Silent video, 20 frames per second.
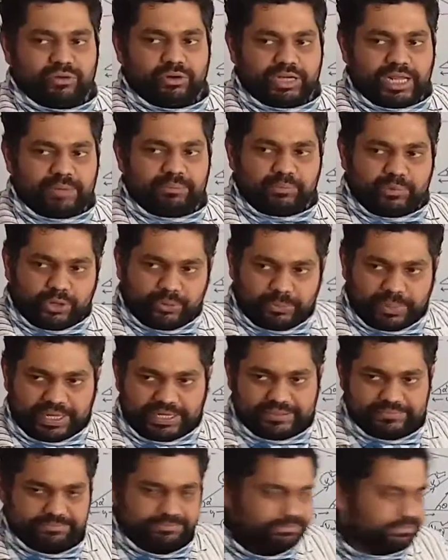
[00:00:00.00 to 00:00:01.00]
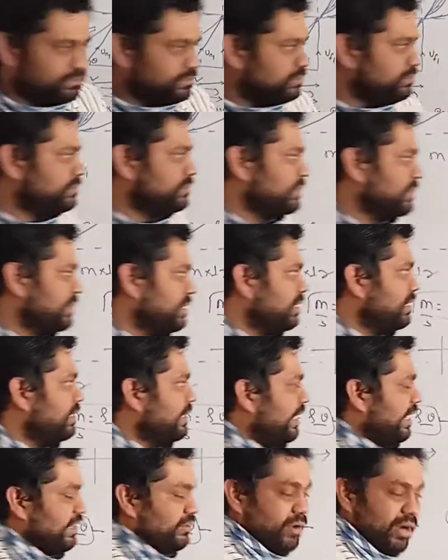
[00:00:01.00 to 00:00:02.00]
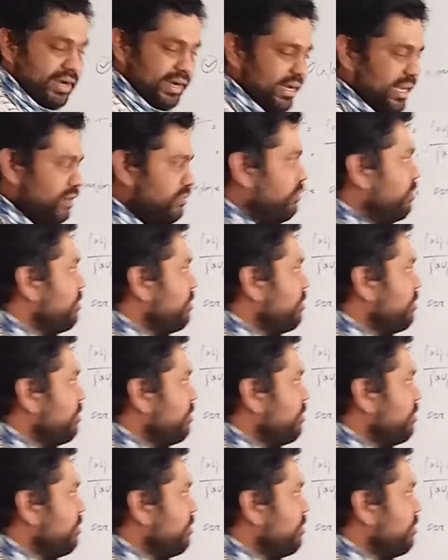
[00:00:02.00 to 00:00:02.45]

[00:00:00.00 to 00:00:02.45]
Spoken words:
flow type turbine. Inward radial